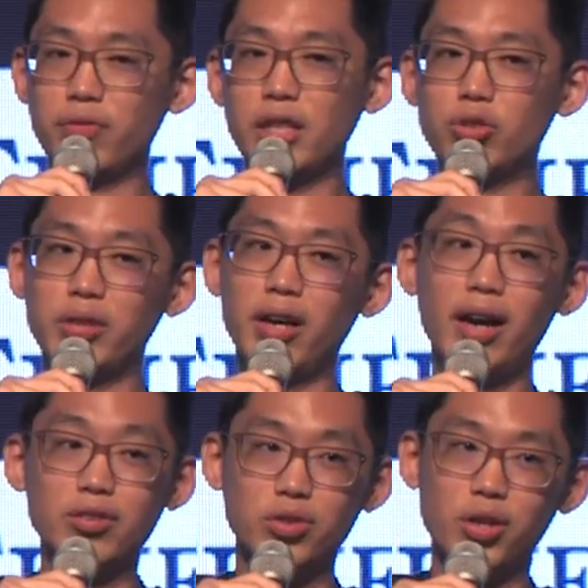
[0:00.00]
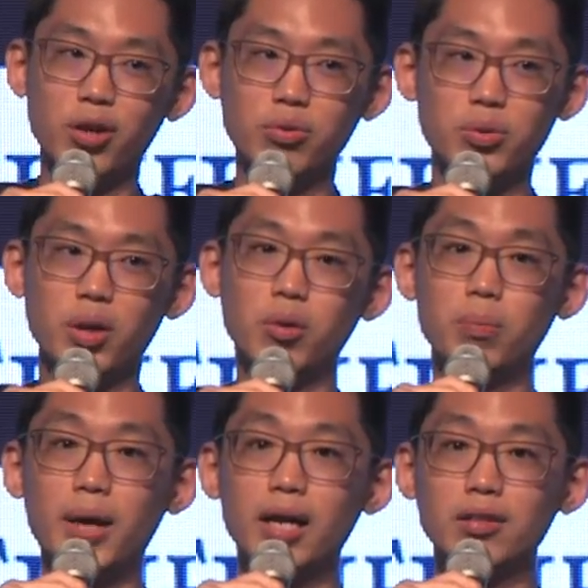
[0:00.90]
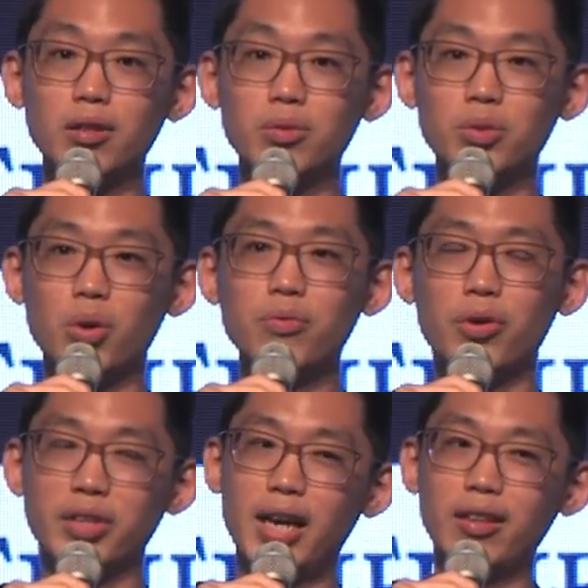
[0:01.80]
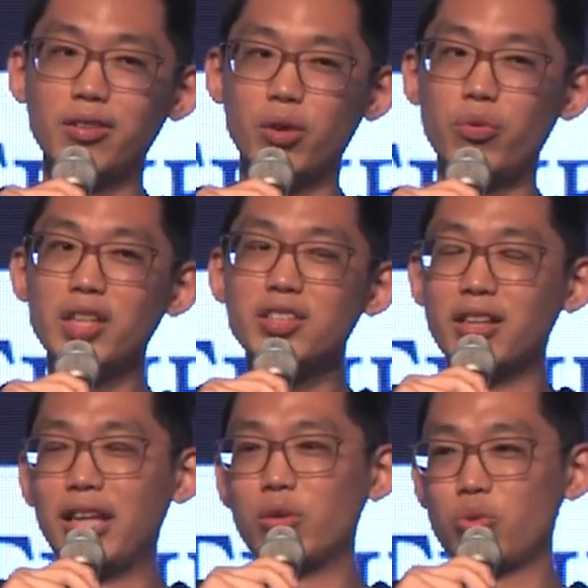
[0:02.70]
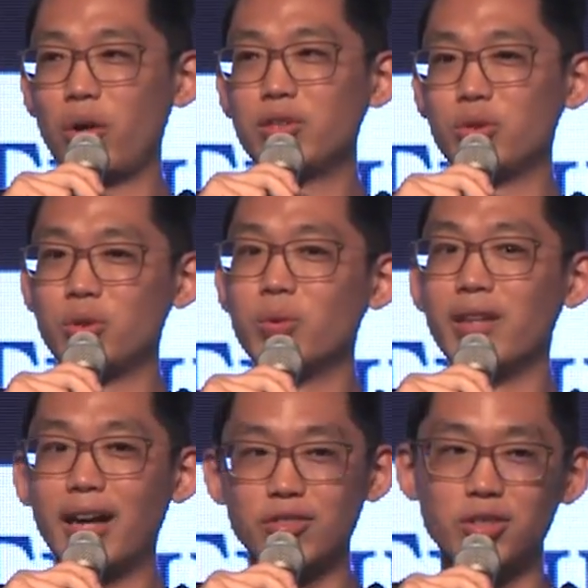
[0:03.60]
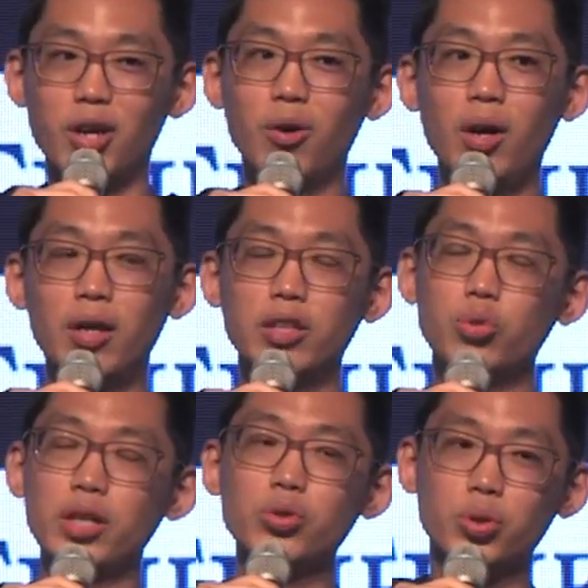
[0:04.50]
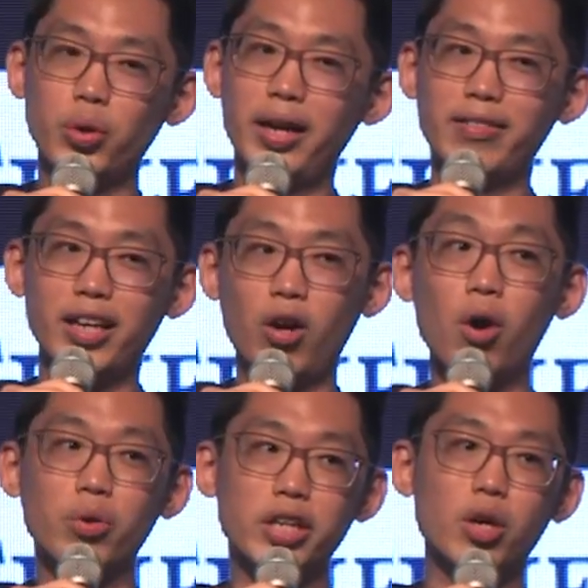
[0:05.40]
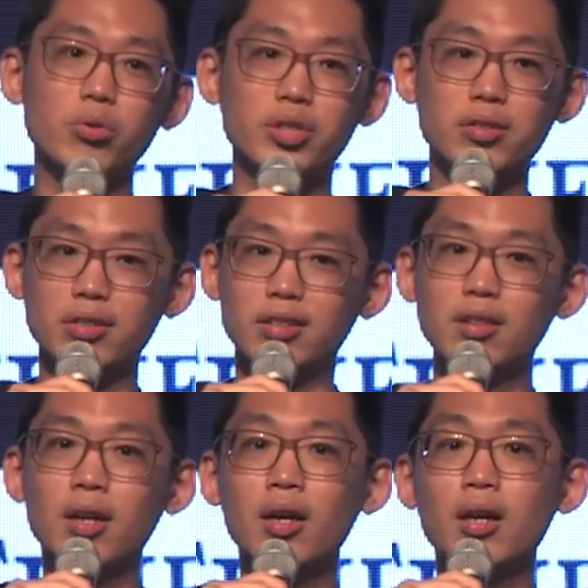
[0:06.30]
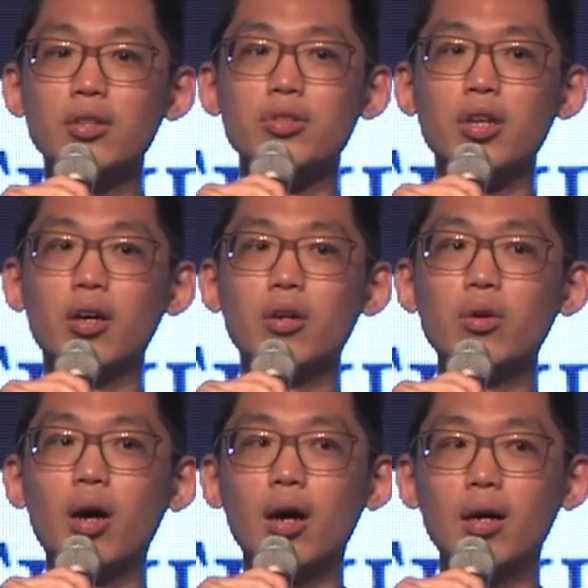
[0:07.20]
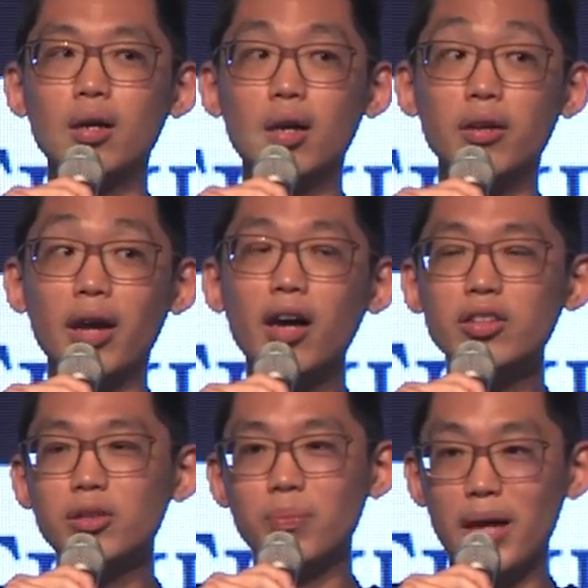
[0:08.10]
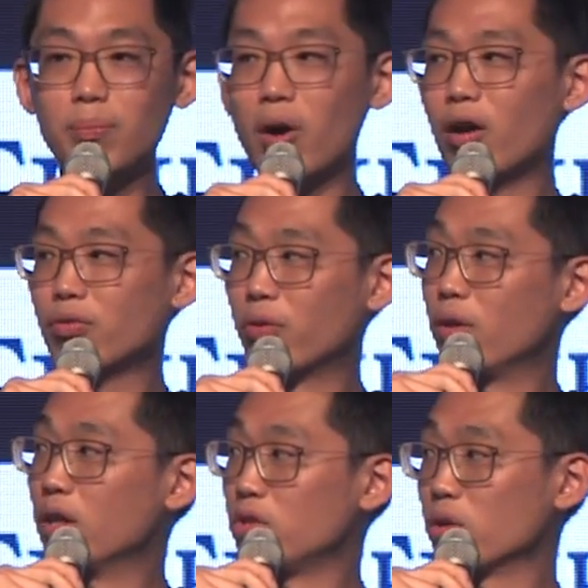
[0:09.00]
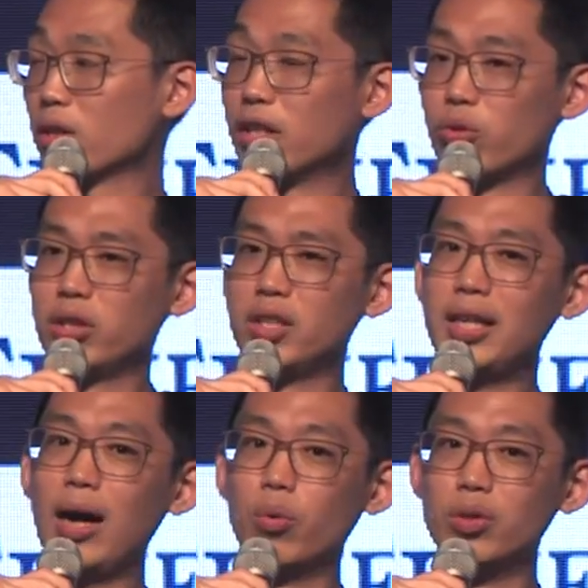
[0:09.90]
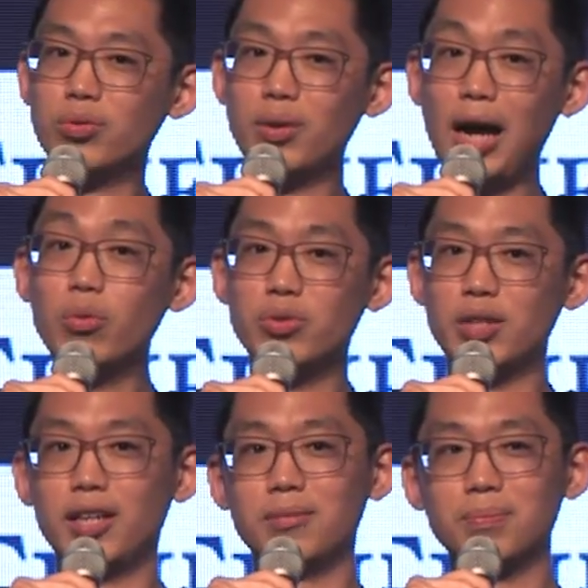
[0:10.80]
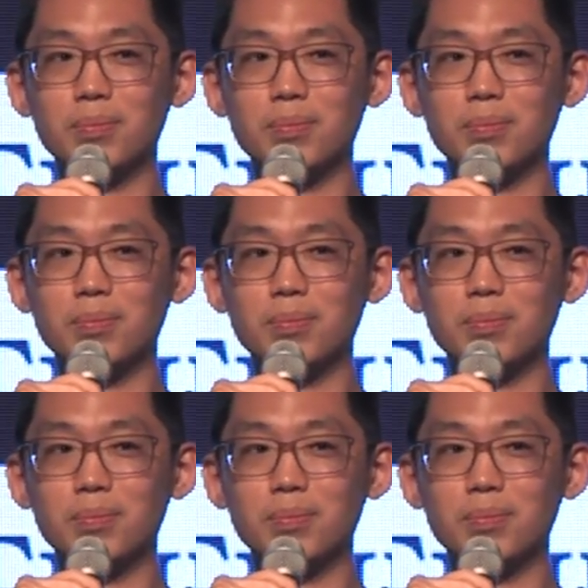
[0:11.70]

finished their ICO. So, but don't forget the reason they're trying to do an ICO. They're trying to create their own ecosystem. So another main part for the token liquidity, I would say